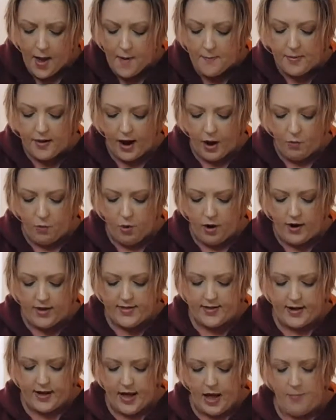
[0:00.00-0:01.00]
But I want it
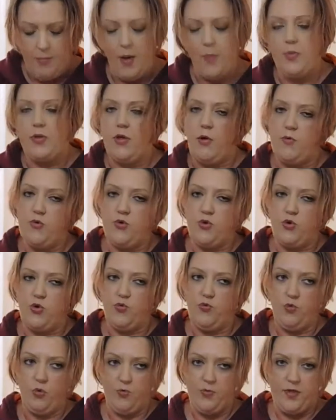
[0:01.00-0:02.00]
to come up closer to
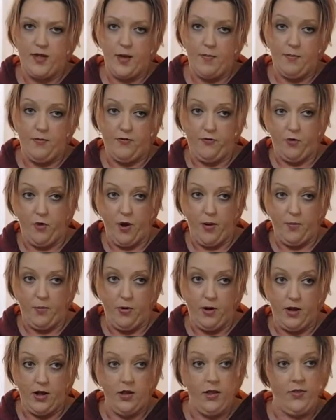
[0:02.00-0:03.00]
room temp before I
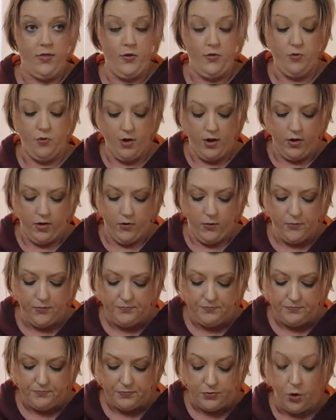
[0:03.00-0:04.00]
put it on the grill,
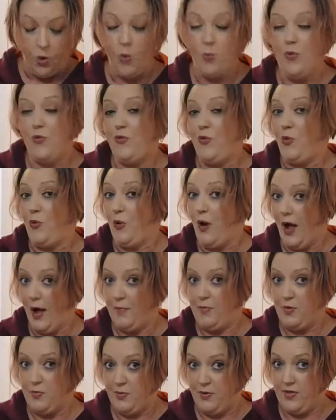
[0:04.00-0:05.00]
or before
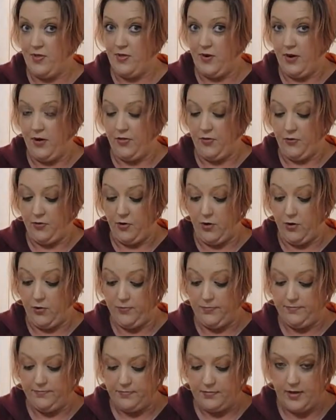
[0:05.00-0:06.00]
Hubs puts it on the grill,
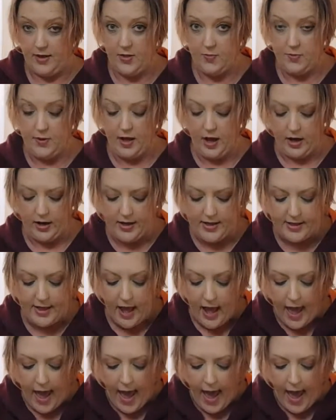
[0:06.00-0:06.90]
let's be honest.